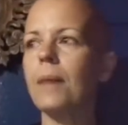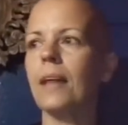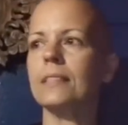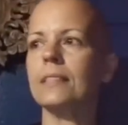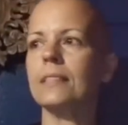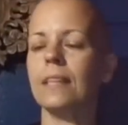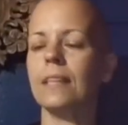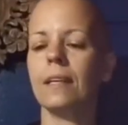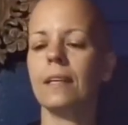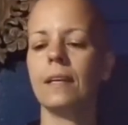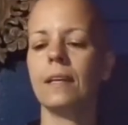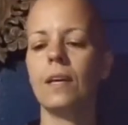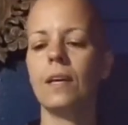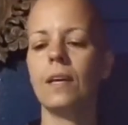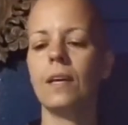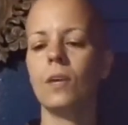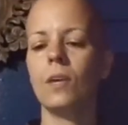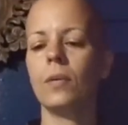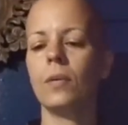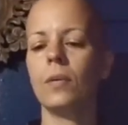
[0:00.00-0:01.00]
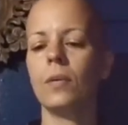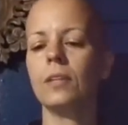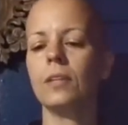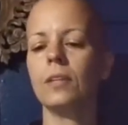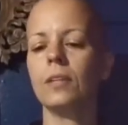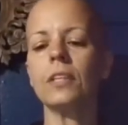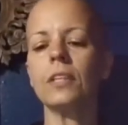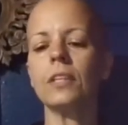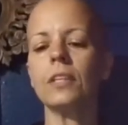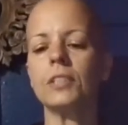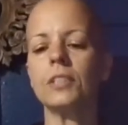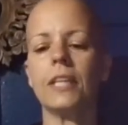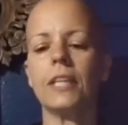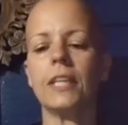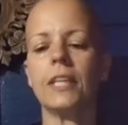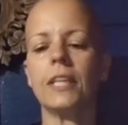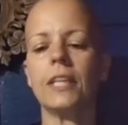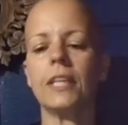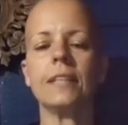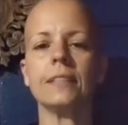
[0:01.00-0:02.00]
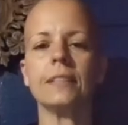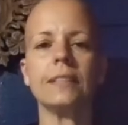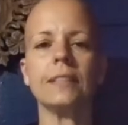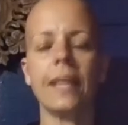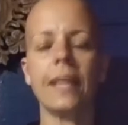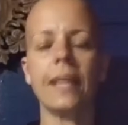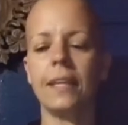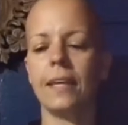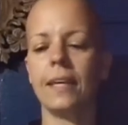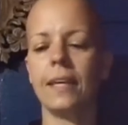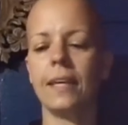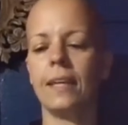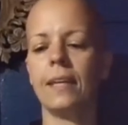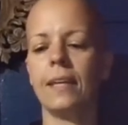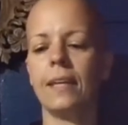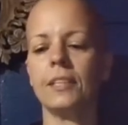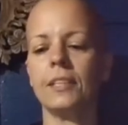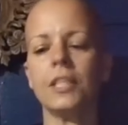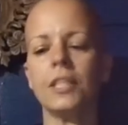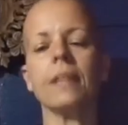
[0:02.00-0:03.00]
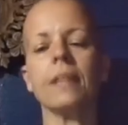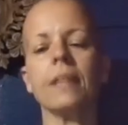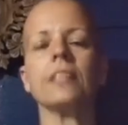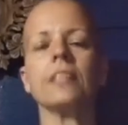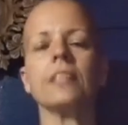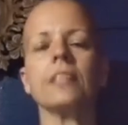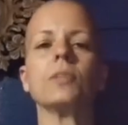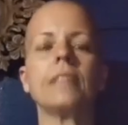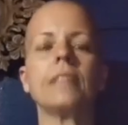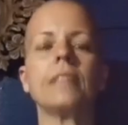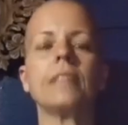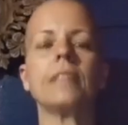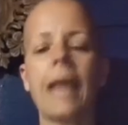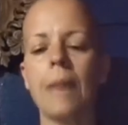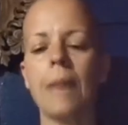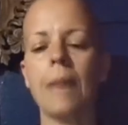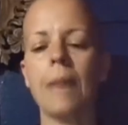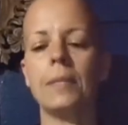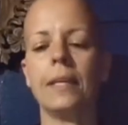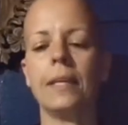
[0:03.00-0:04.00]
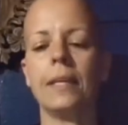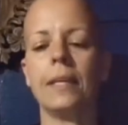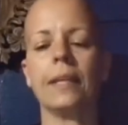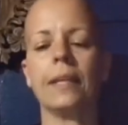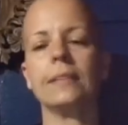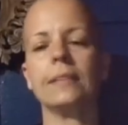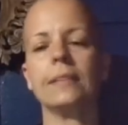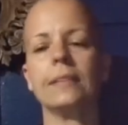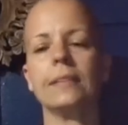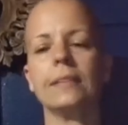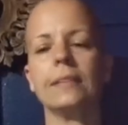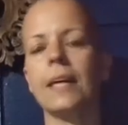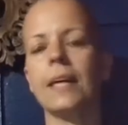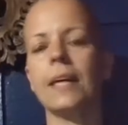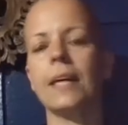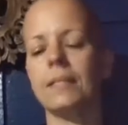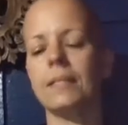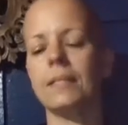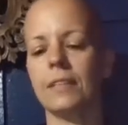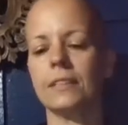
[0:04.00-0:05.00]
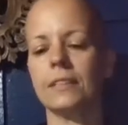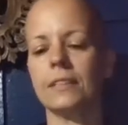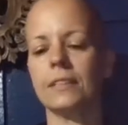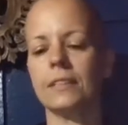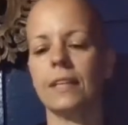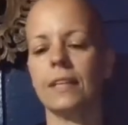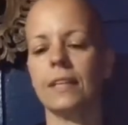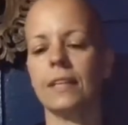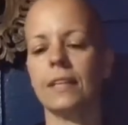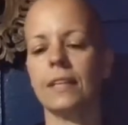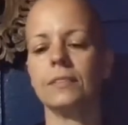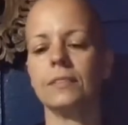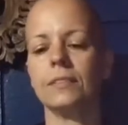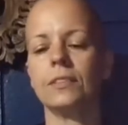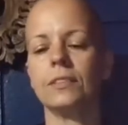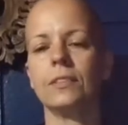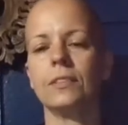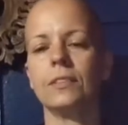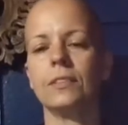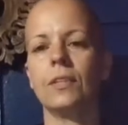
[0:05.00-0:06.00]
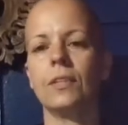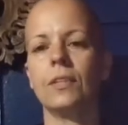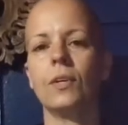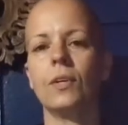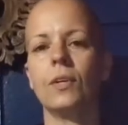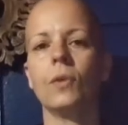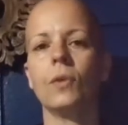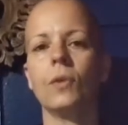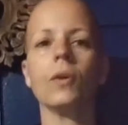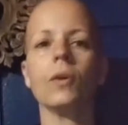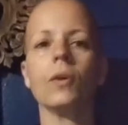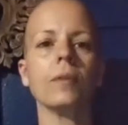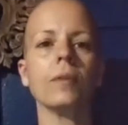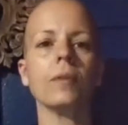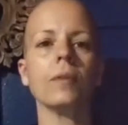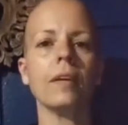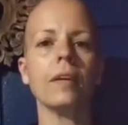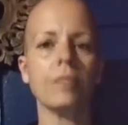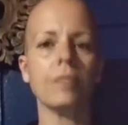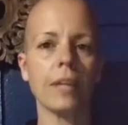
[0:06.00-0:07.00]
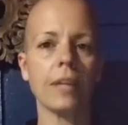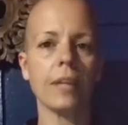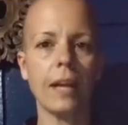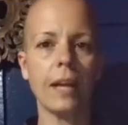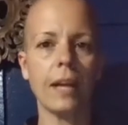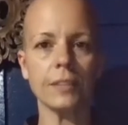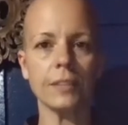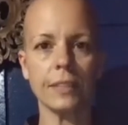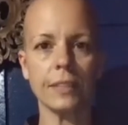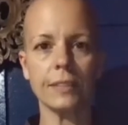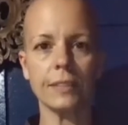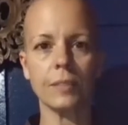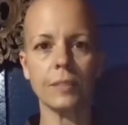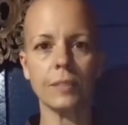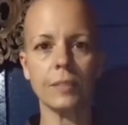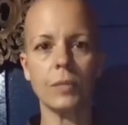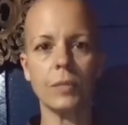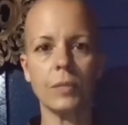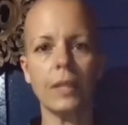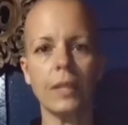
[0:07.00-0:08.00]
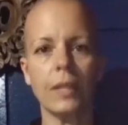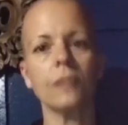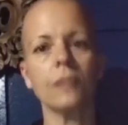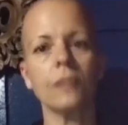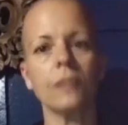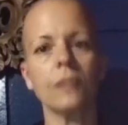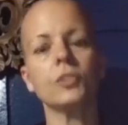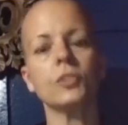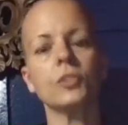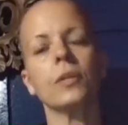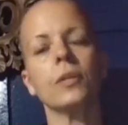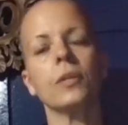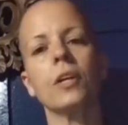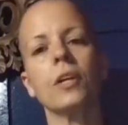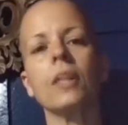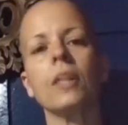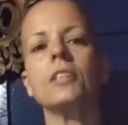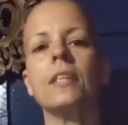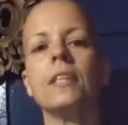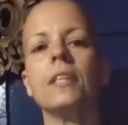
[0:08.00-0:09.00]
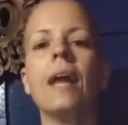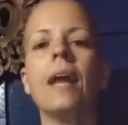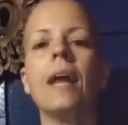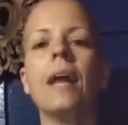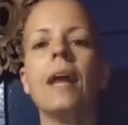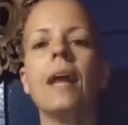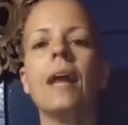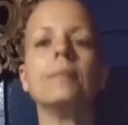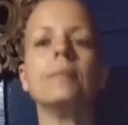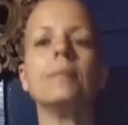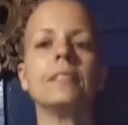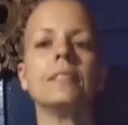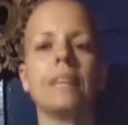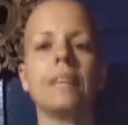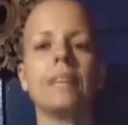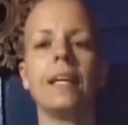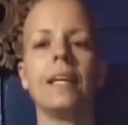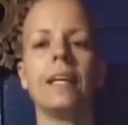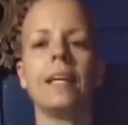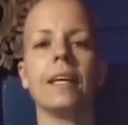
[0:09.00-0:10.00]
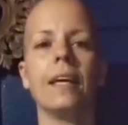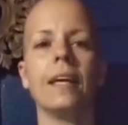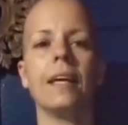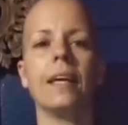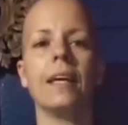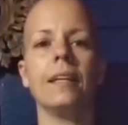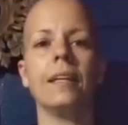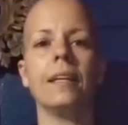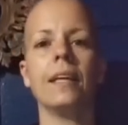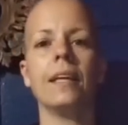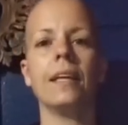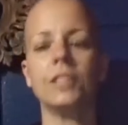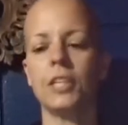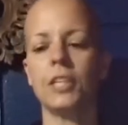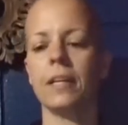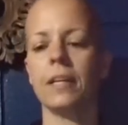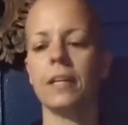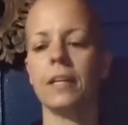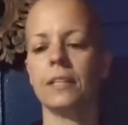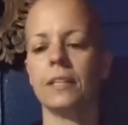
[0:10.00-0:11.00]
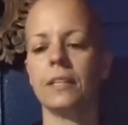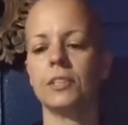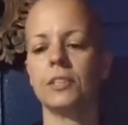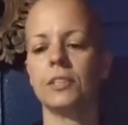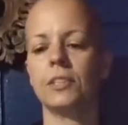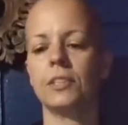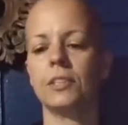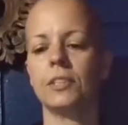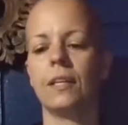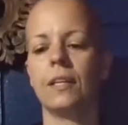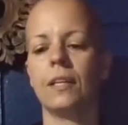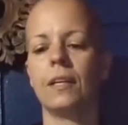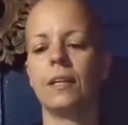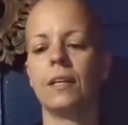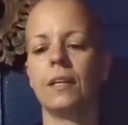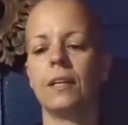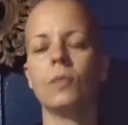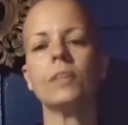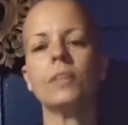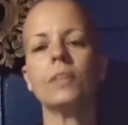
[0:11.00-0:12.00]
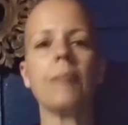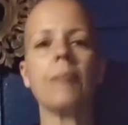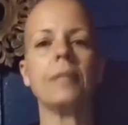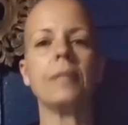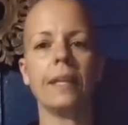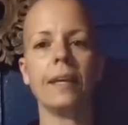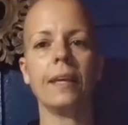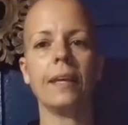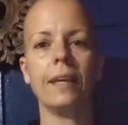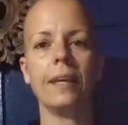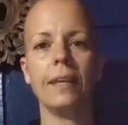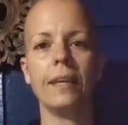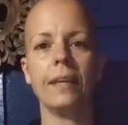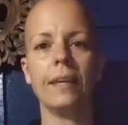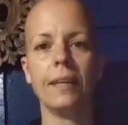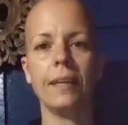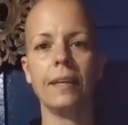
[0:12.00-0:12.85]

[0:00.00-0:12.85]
we lose our chance to take in and cherish what's happening inside of ourselves, or if we're counseling someone else, to encourage them to take in and cherish what's happening in